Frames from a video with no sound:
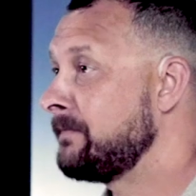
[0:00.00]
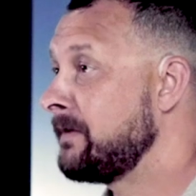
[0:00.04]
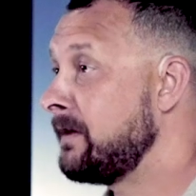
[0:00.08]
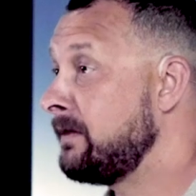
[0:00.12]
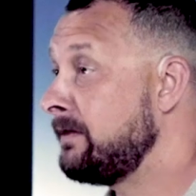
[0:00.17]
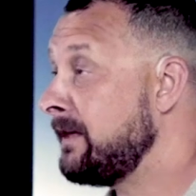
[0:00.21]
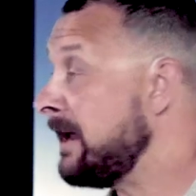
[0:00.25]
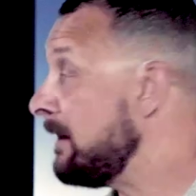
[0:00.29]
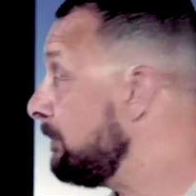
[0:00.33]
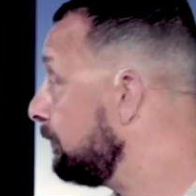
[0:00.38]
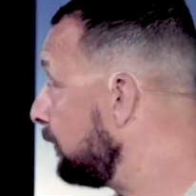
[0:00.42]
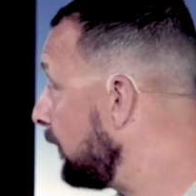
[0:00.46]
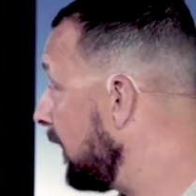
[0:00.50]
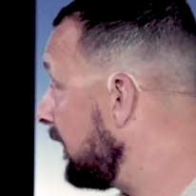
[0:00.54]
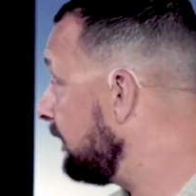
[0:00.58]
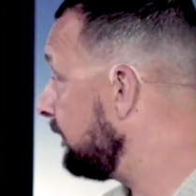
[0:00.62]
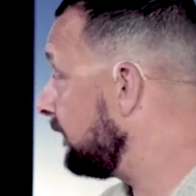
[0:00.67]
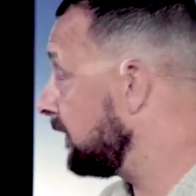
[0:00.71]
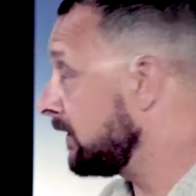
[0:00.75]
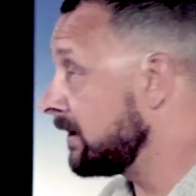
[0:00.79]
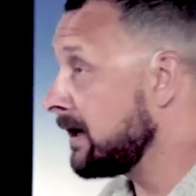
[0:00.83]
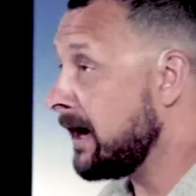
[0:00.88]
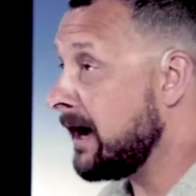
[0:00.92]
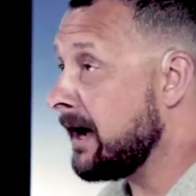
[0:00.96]
They prayed
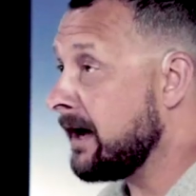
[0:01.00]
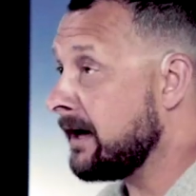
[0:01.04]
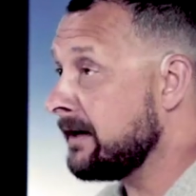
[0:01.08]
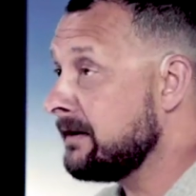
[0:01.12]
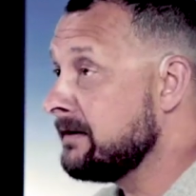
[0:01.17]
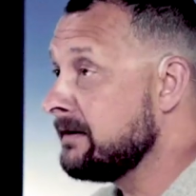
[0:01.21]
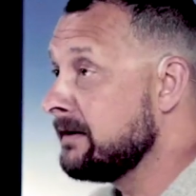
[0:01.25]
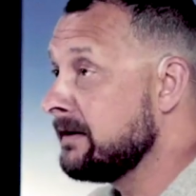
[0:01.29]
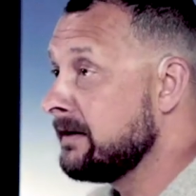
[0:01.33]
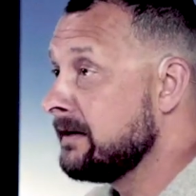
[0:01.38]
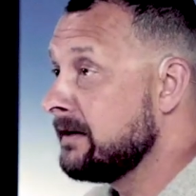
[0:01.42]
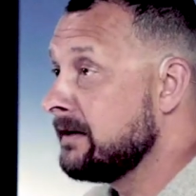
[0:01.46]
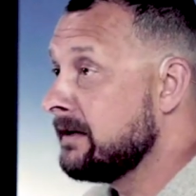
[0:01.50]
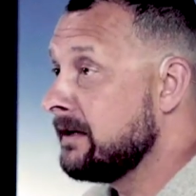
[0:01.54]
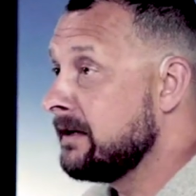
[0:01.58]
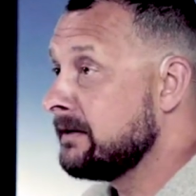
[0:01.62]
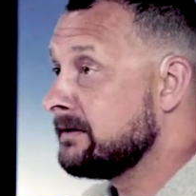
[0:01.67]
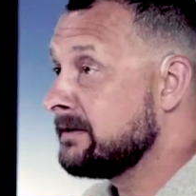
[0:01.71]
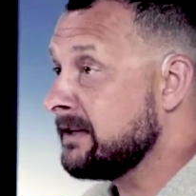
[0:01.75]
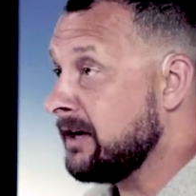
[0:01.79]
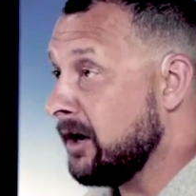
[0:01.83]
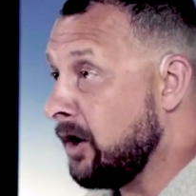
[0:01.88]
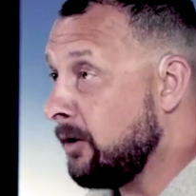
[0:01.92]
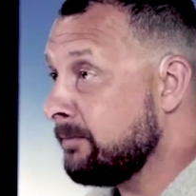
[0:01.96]
for God
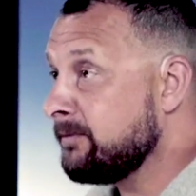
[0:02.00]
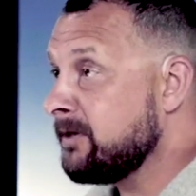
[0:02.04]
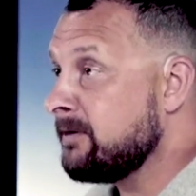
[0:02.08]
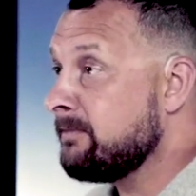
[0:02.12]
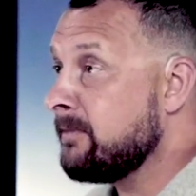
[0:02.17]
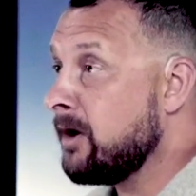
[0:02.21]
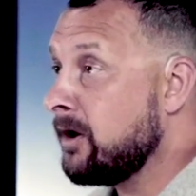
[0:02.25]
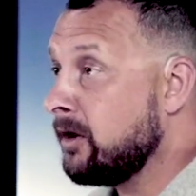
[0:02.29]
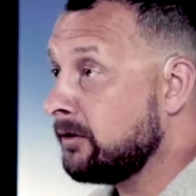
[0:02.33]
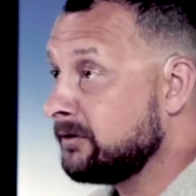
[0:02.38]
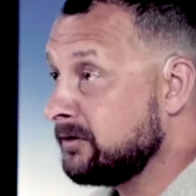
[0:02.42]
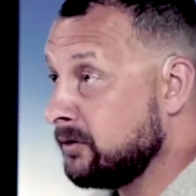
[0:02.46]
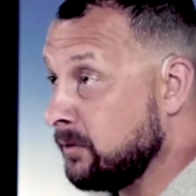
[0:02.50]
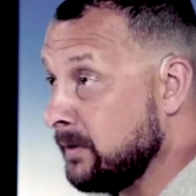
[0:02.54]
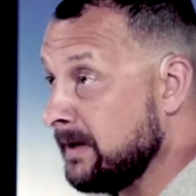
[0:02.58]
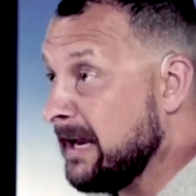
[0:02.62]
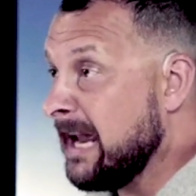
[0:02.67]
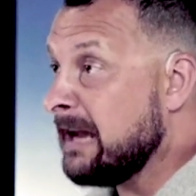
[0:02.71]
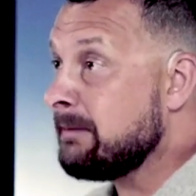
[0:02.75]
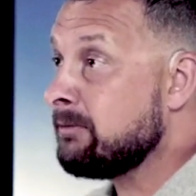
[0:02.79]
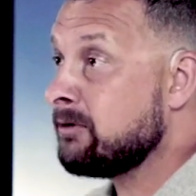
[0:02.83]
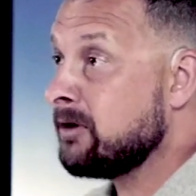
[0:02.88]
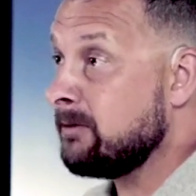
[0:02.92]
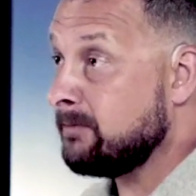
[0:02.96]
to help them, to
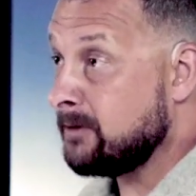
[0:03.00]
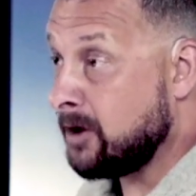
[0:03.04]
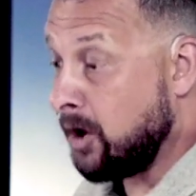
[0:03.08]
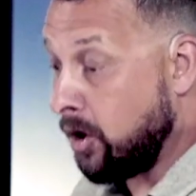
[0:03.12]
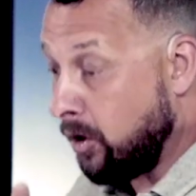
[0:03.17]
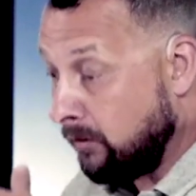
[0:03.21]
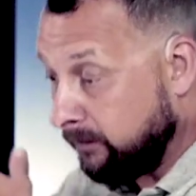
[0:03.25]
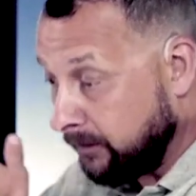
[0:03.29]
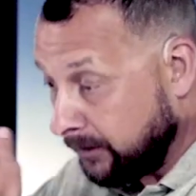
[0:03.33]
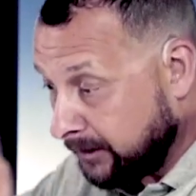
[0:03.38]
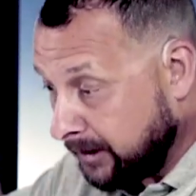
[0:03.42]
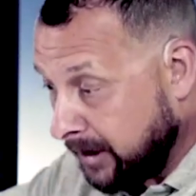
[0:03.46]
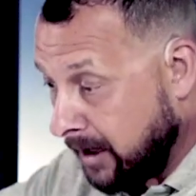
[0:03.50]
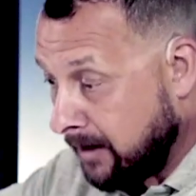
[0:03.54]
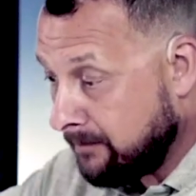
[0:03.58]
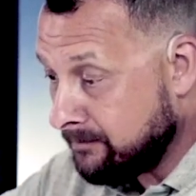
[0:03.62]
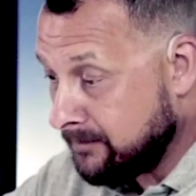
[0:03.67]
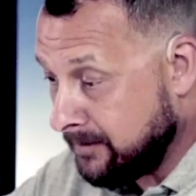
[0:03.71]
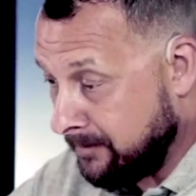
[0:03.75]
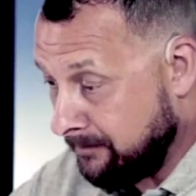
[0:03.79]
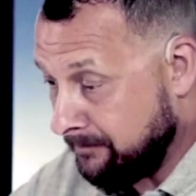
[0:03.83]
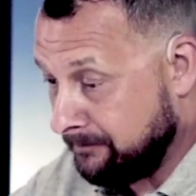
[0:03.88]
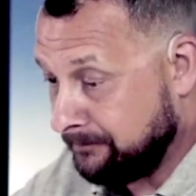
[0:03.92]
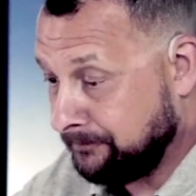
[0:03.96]
enable them to
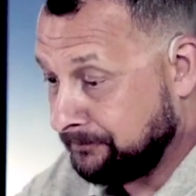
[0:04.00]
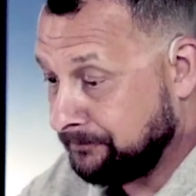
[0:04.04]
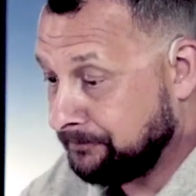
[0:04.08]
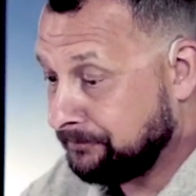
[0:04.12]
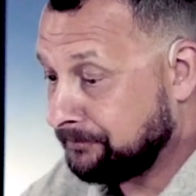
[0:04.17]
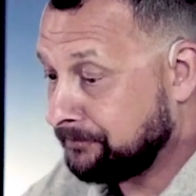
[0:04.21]
overcome them.